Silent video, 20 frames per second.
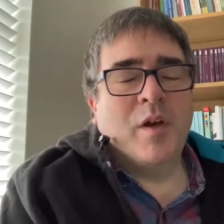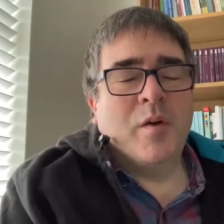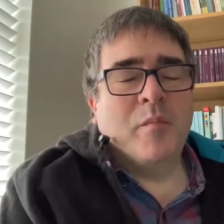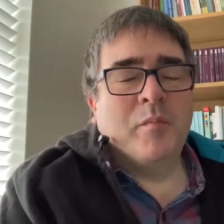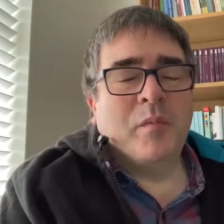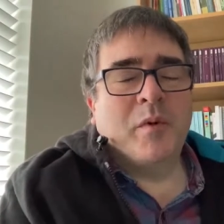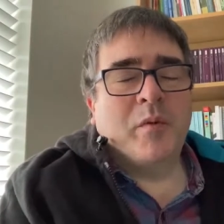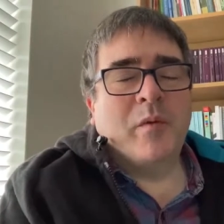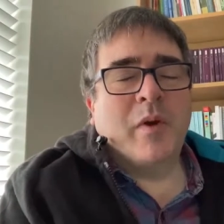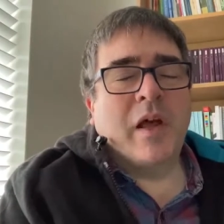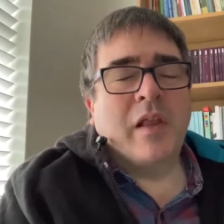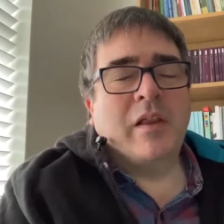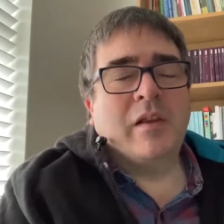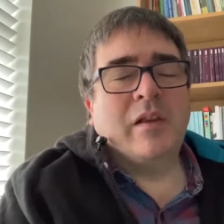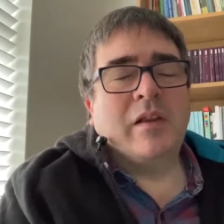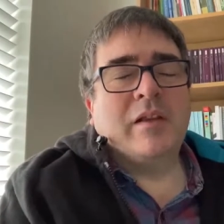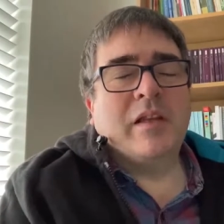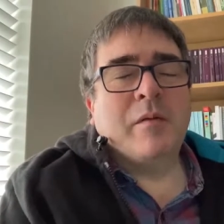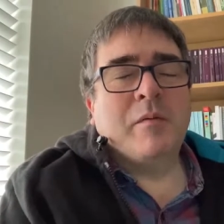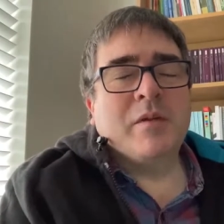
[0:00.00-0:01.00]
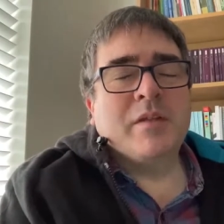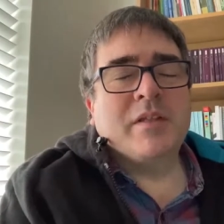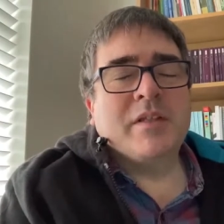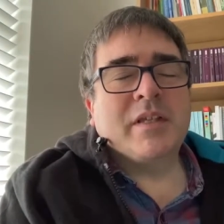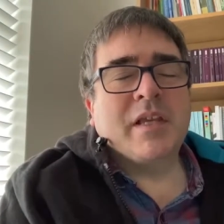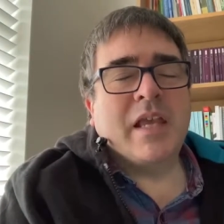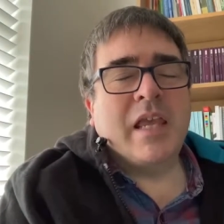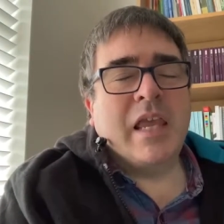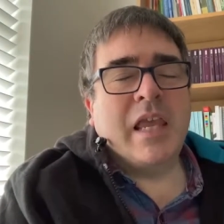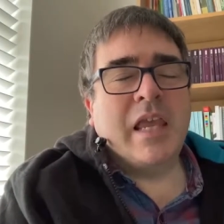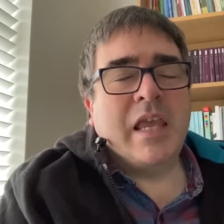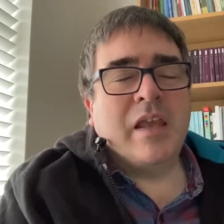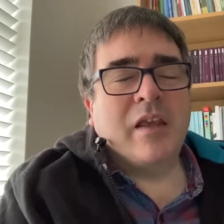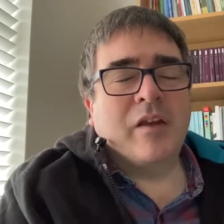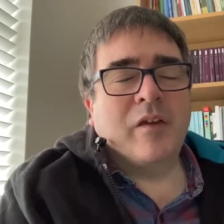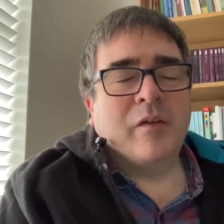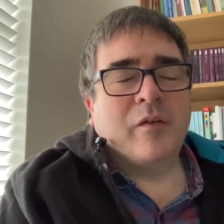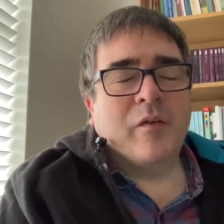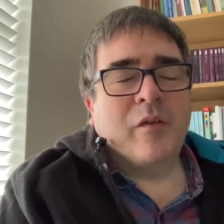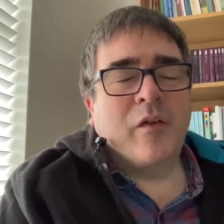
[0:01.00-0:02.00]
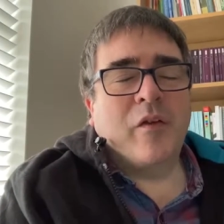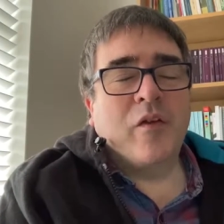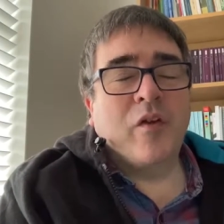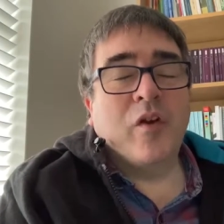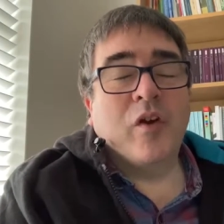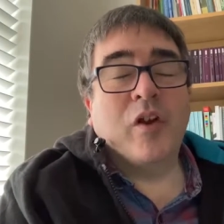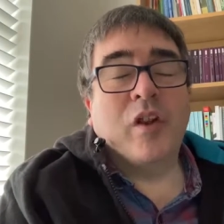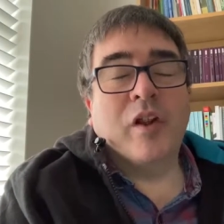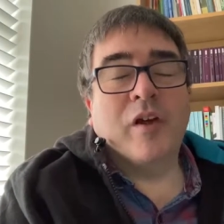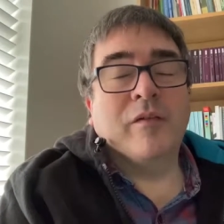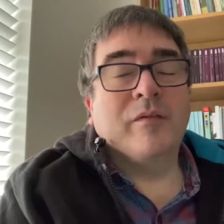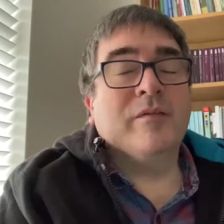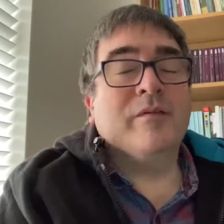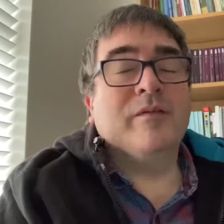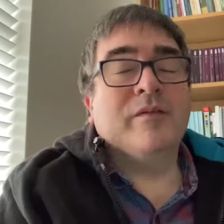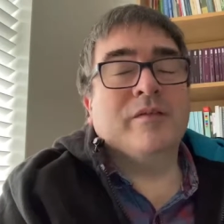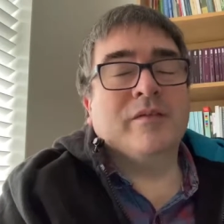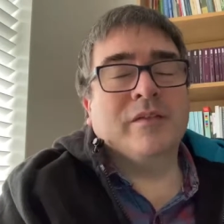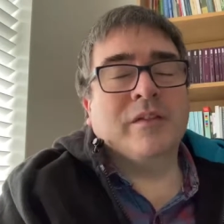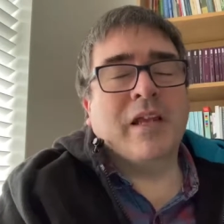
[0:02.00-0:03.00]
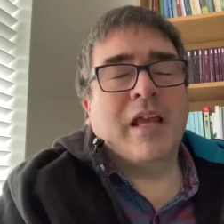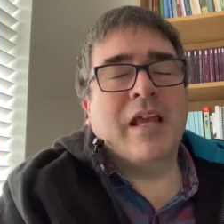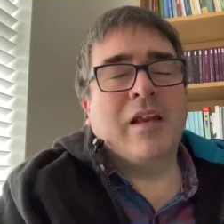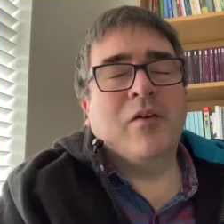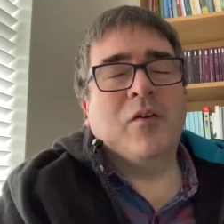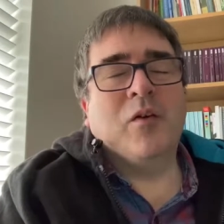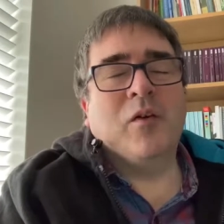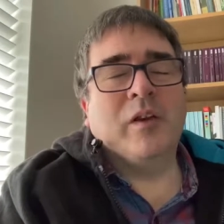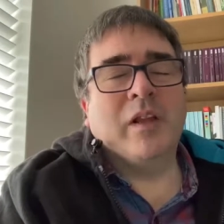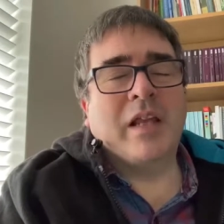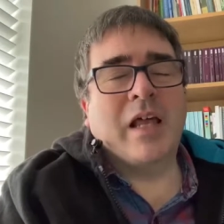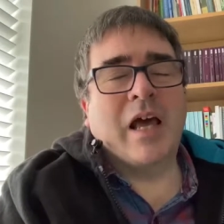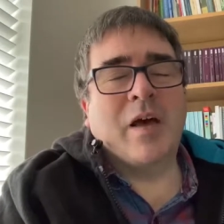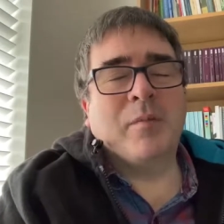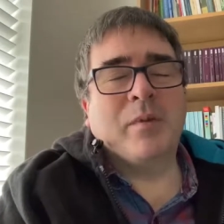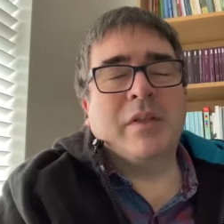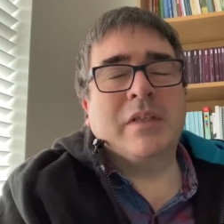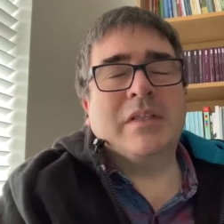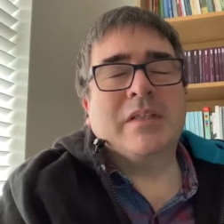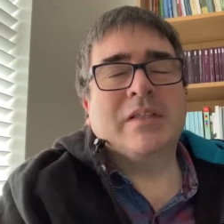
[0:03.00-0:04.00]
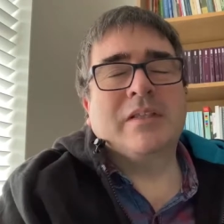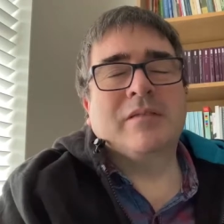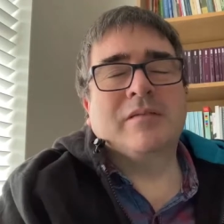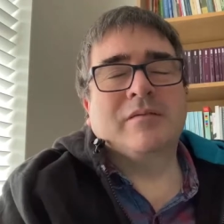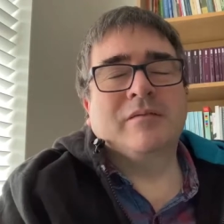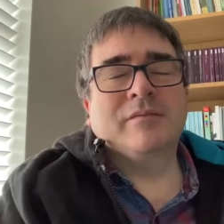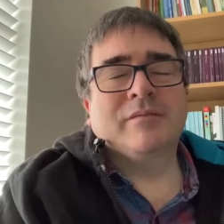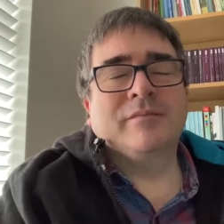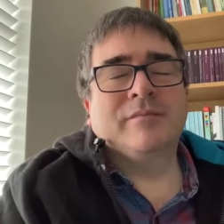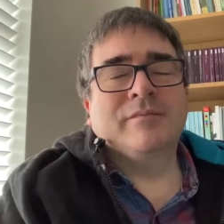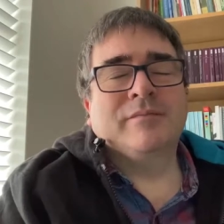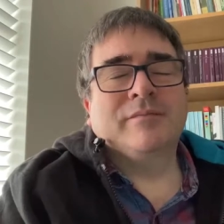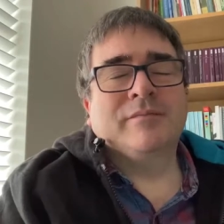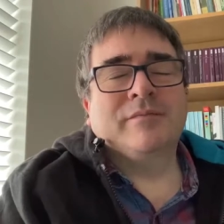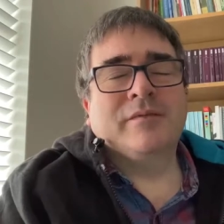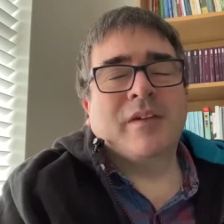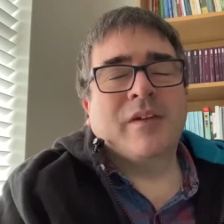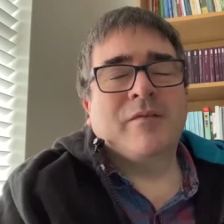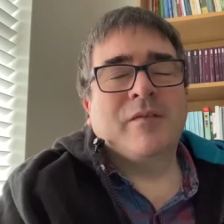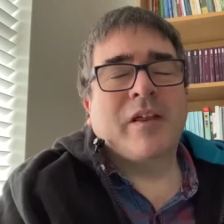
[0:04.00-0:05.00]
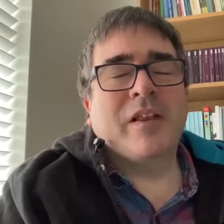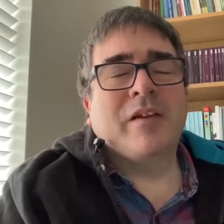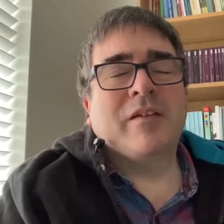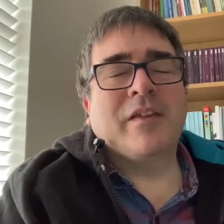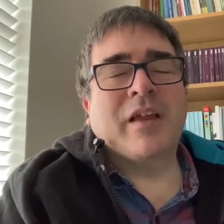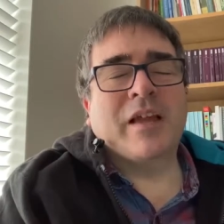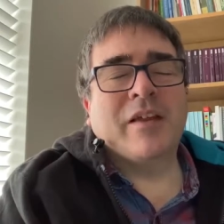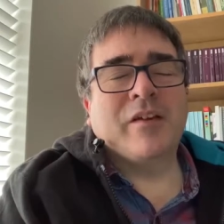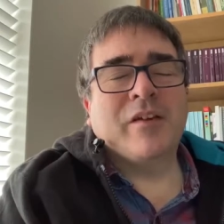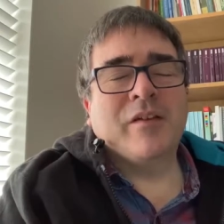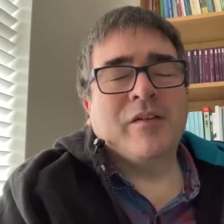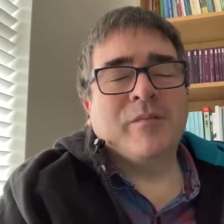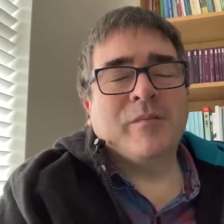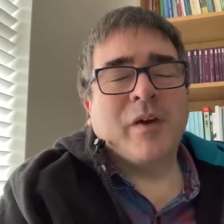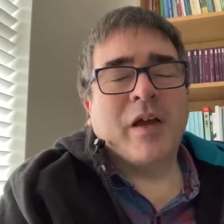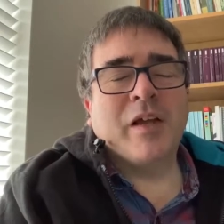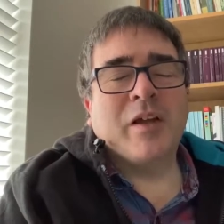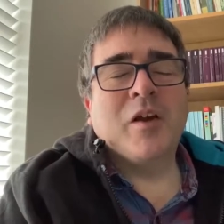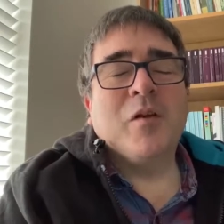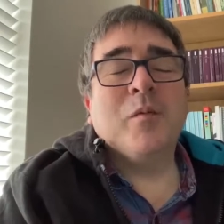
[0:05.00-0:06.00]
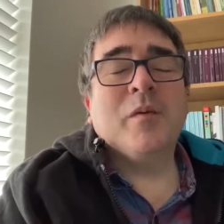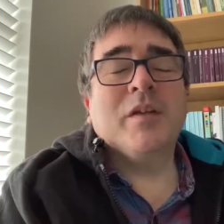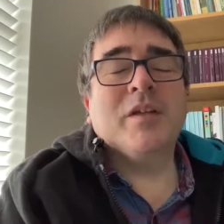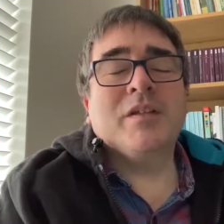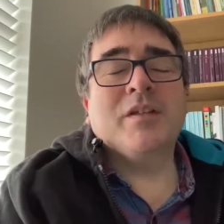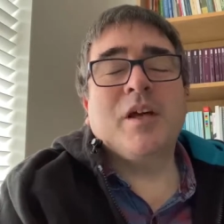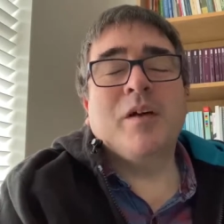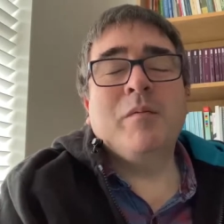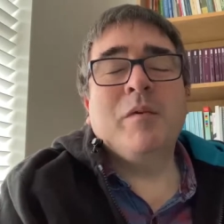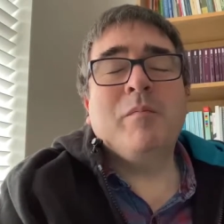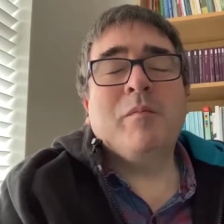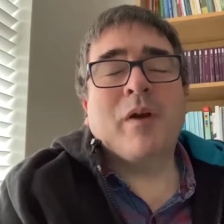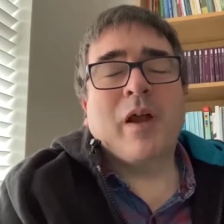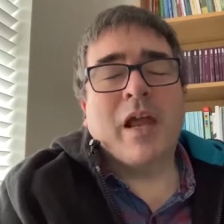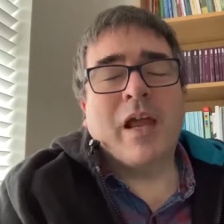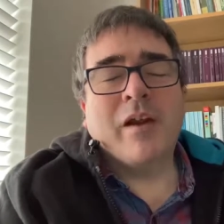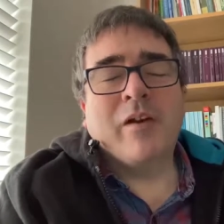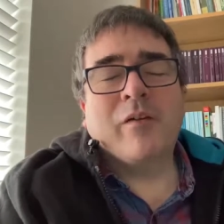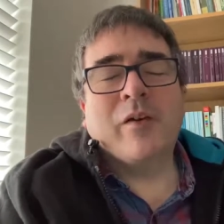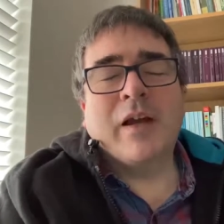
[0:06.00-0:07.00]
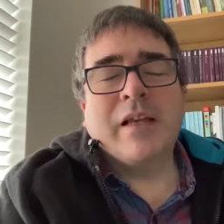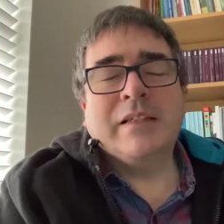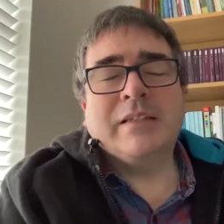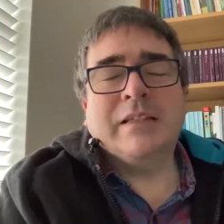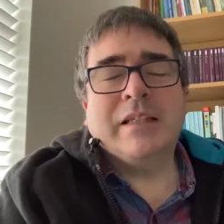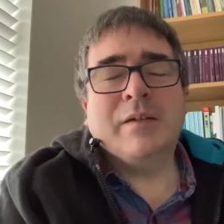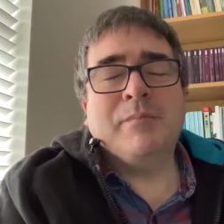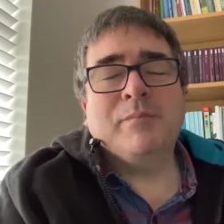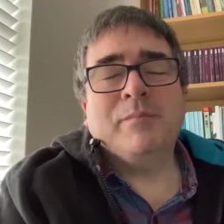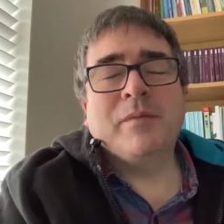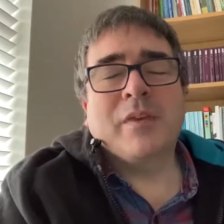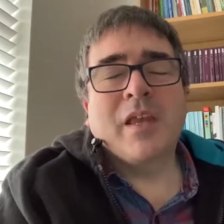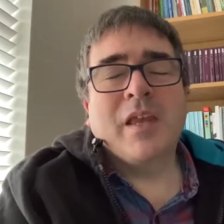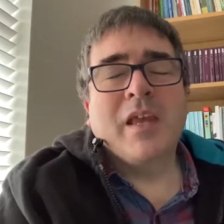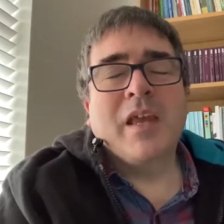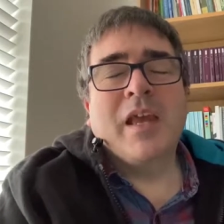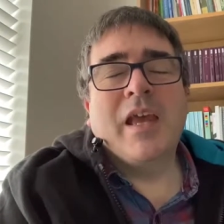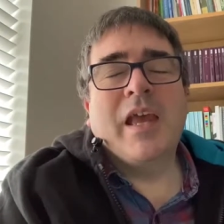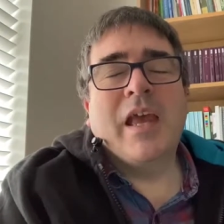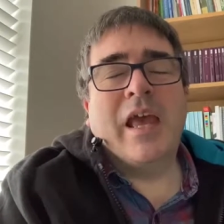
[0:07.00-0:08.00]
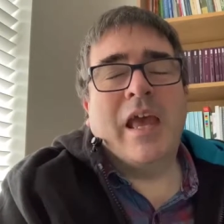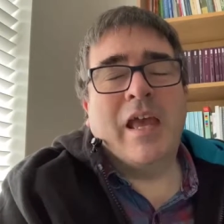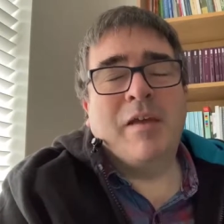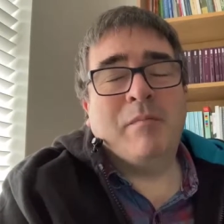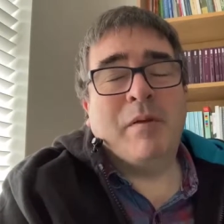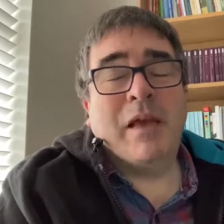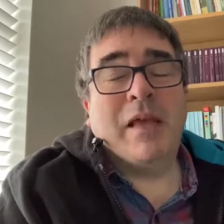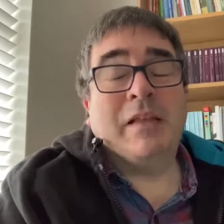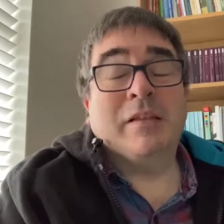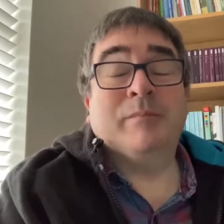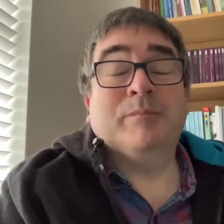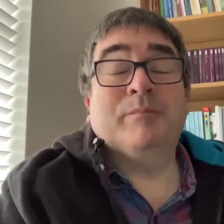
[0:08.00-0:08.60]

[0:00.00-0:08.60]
but rather that they would see your love in all that happens. Father, thank you. And go with us now, we pray in Christ's name. Amen.